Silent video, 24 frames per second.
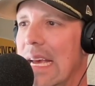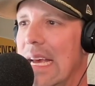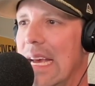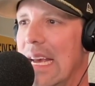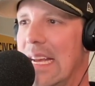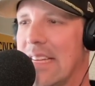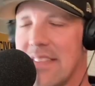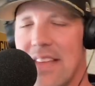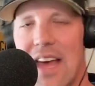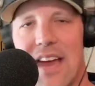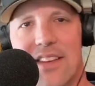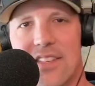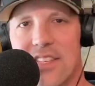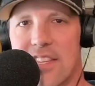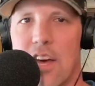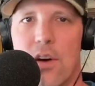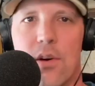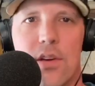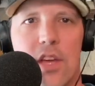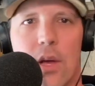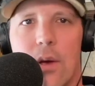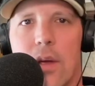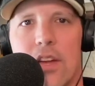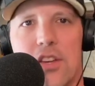It's not as though
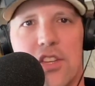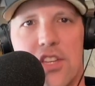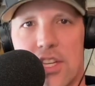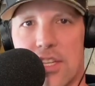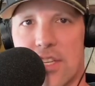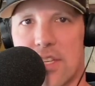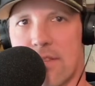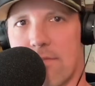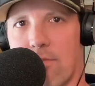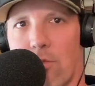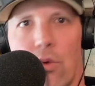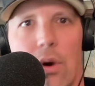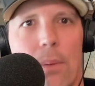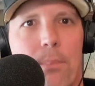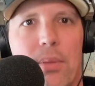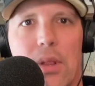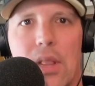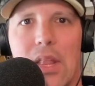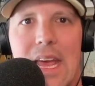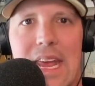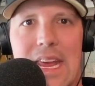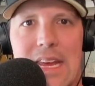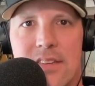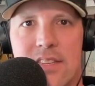you can just
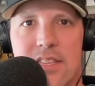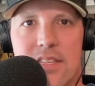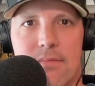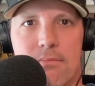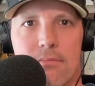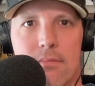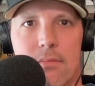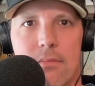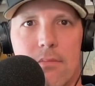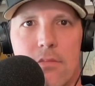replace